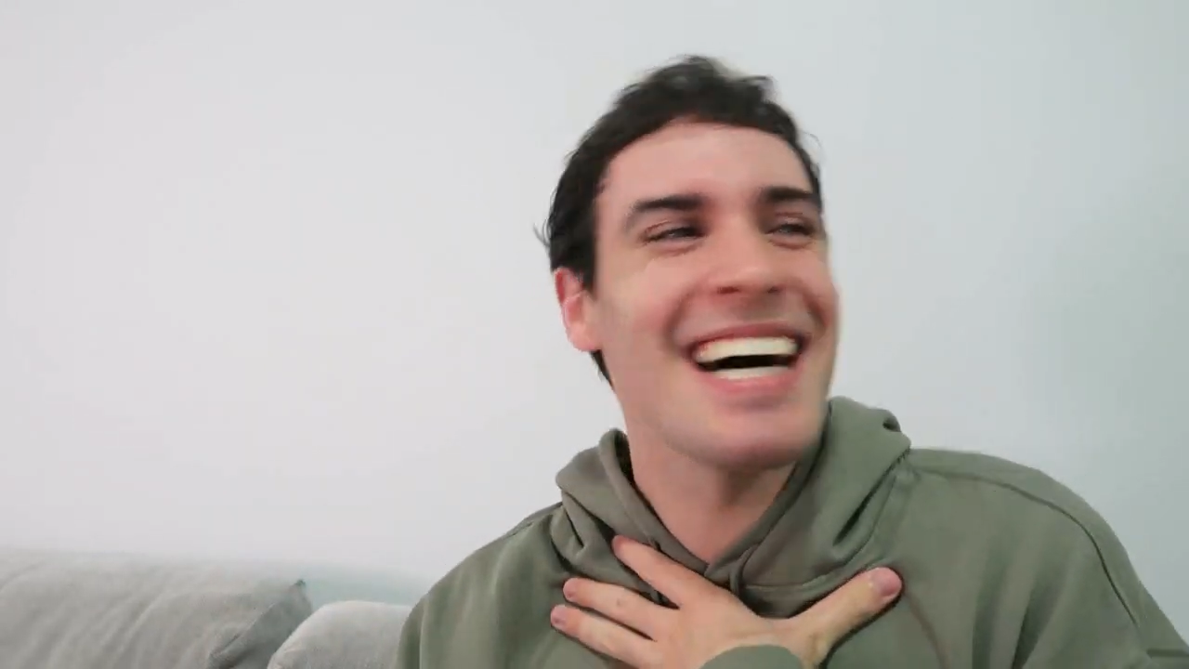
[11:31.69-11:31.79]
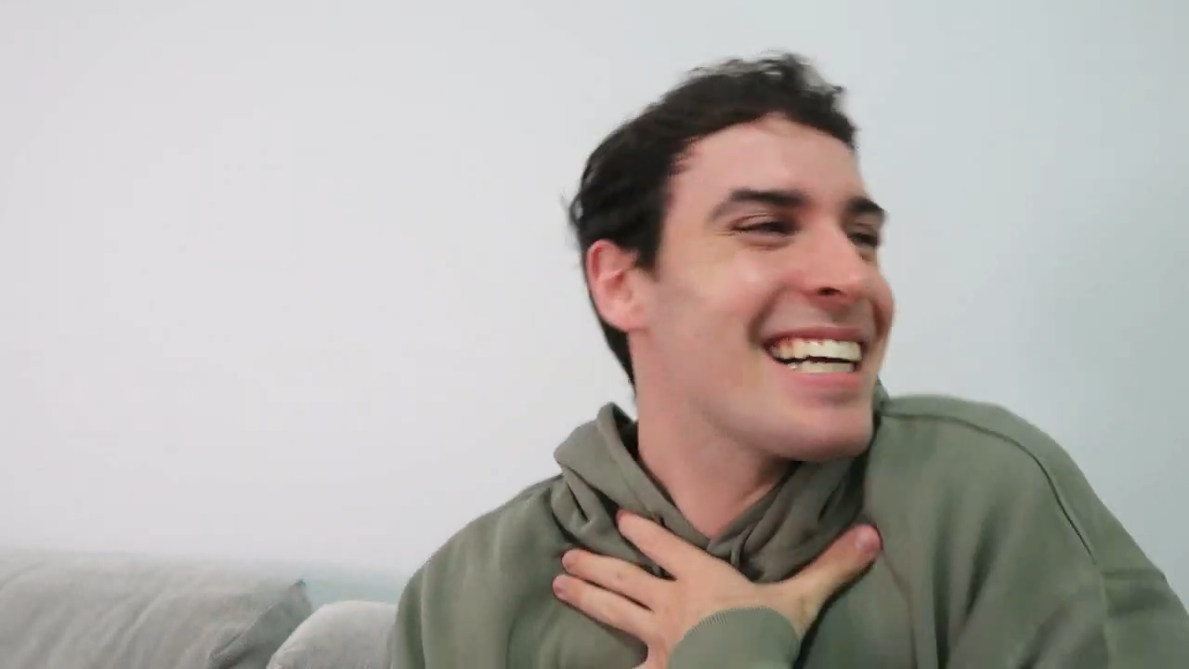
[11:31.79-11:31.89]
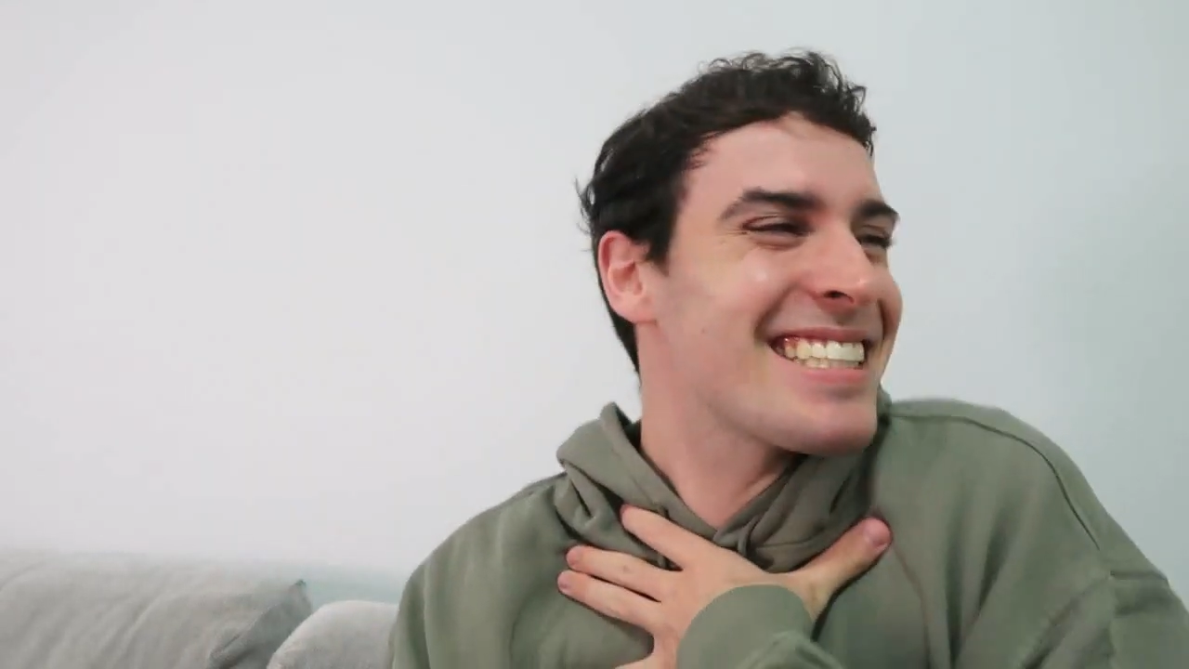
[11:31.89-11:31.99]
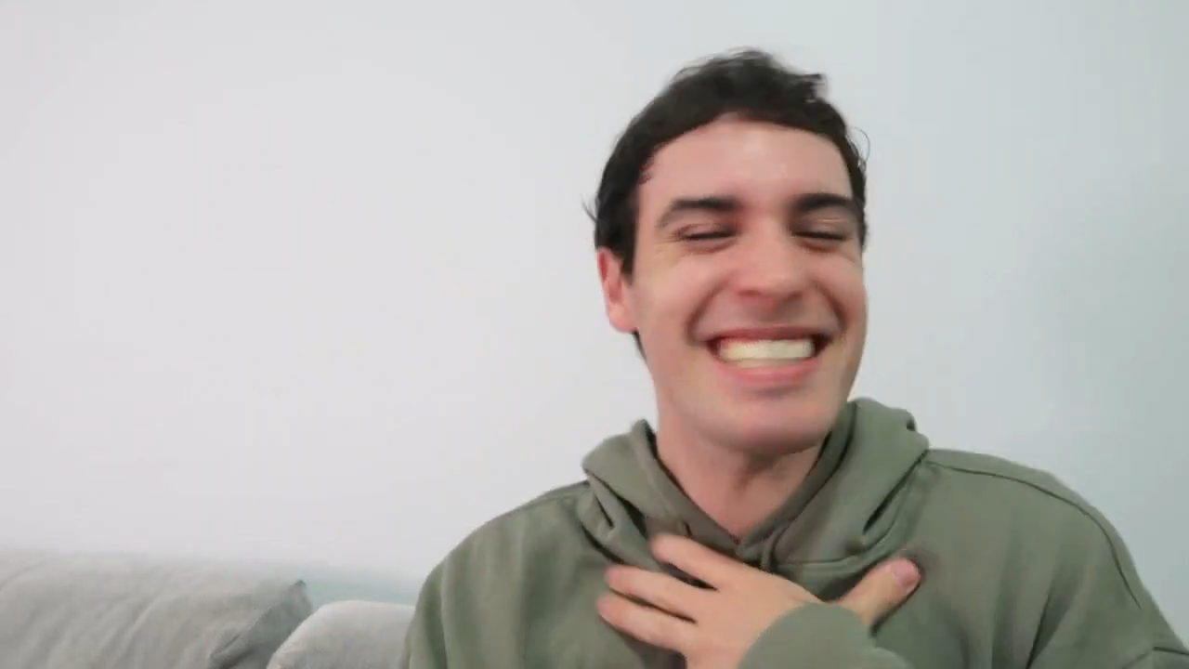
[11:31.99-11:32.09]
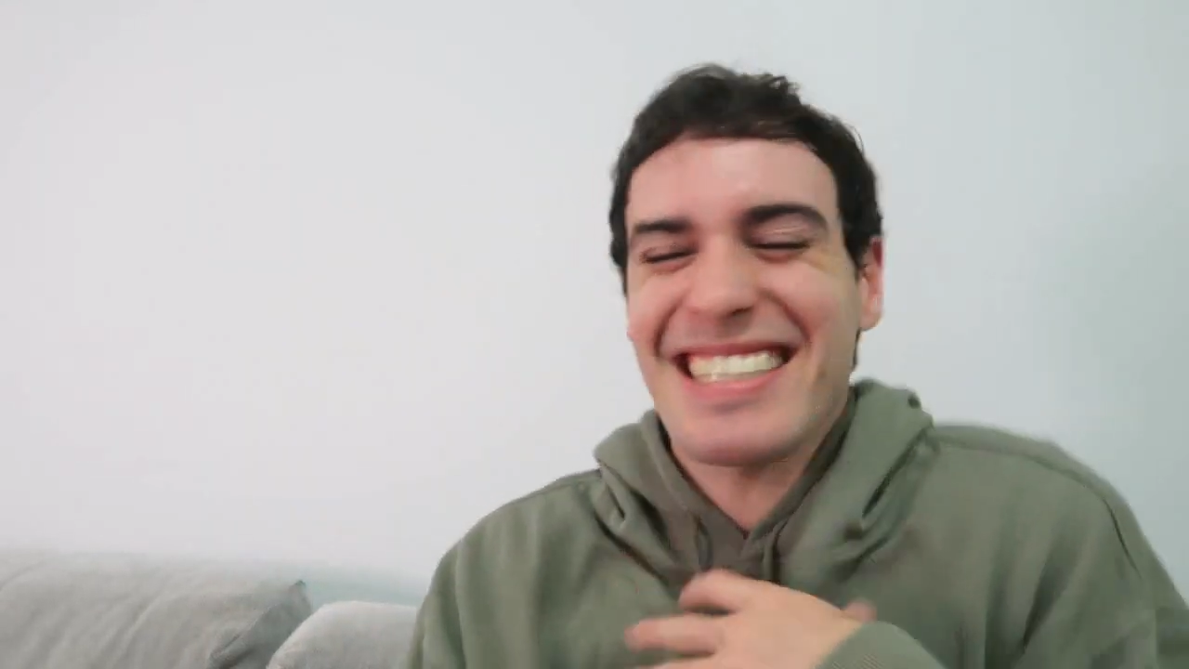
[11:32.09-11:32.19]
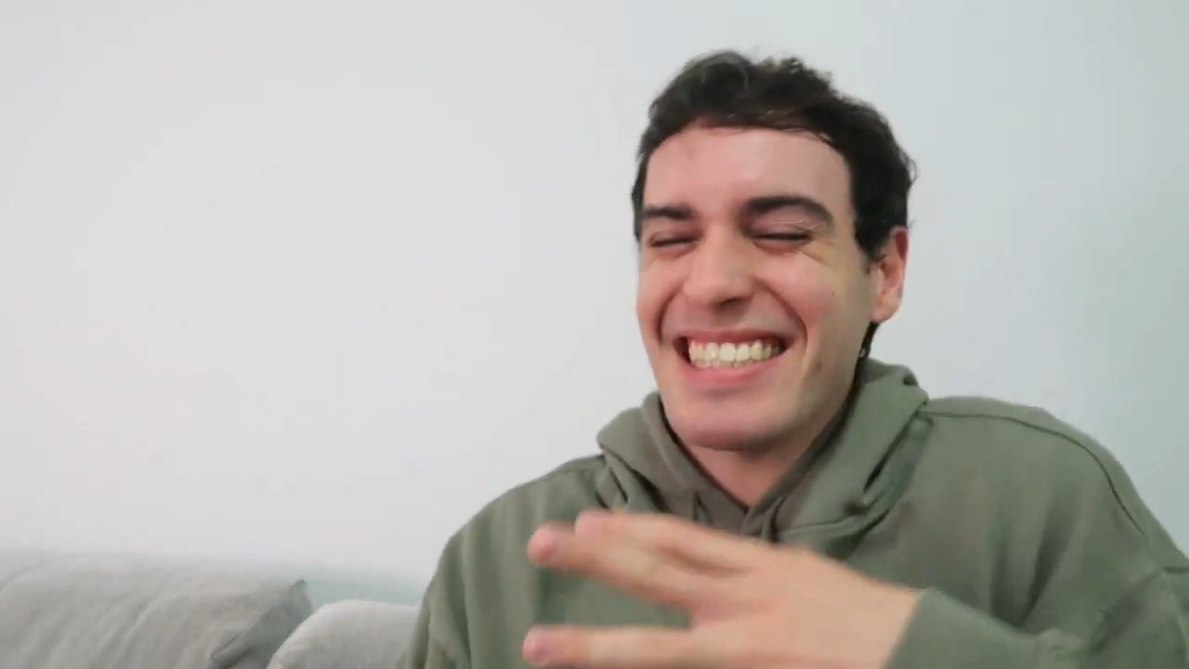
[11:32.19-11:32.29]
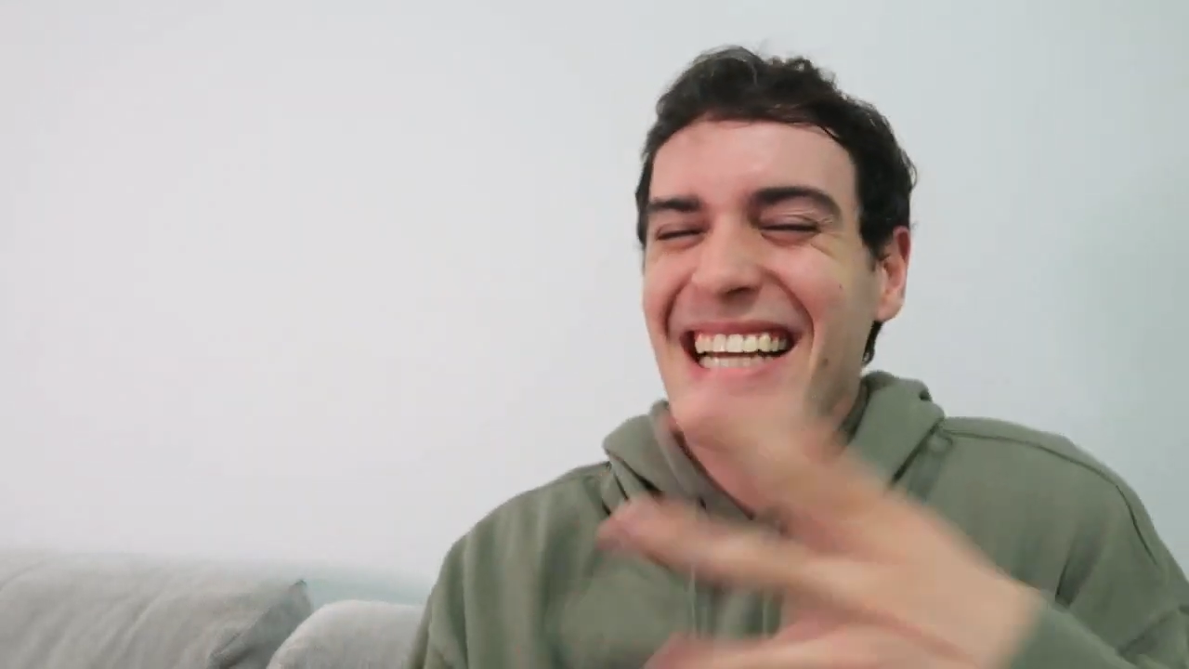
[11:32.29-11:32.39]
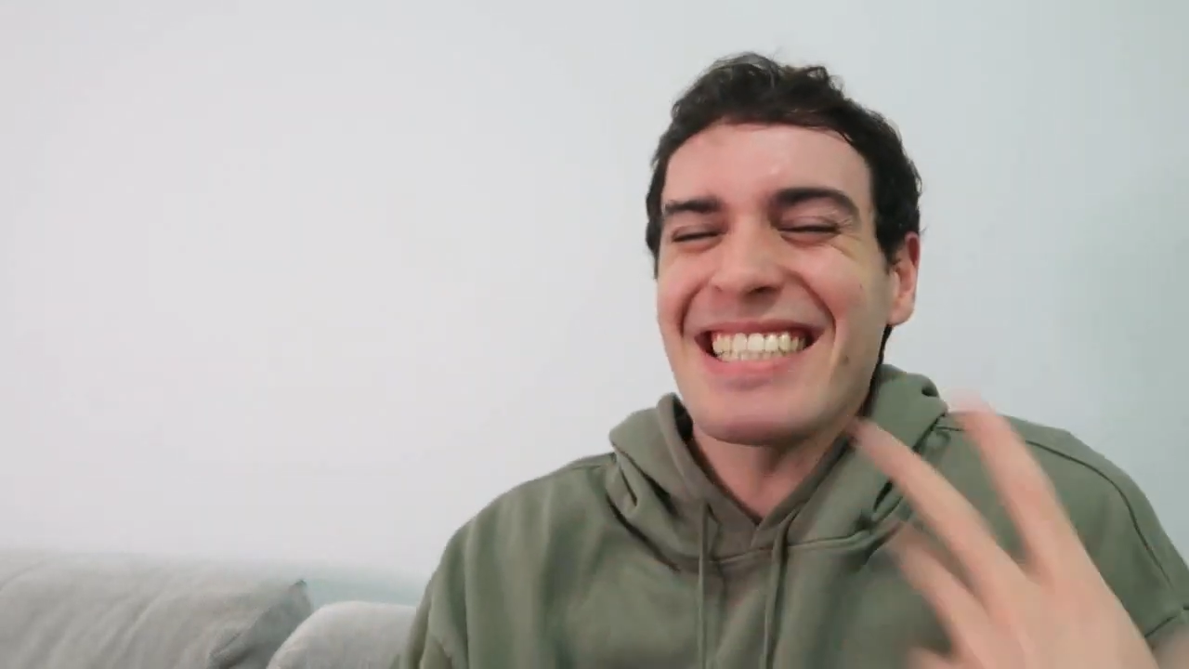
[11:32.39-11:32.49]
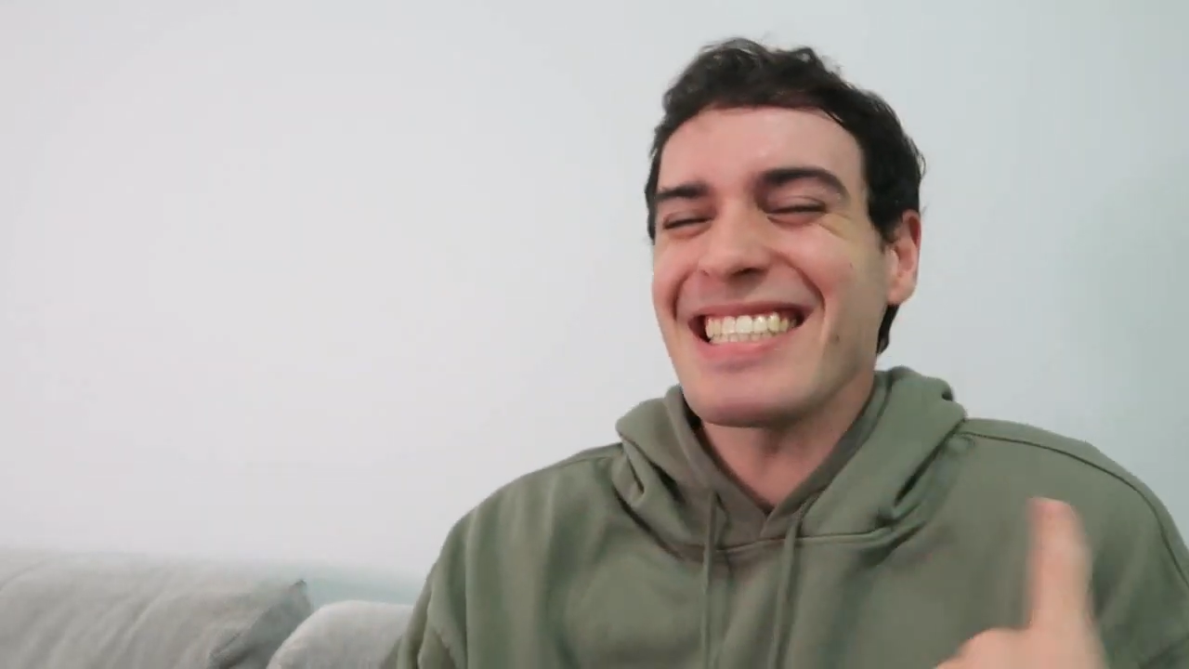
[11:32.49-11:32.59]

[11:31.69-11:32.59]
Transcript: I just, I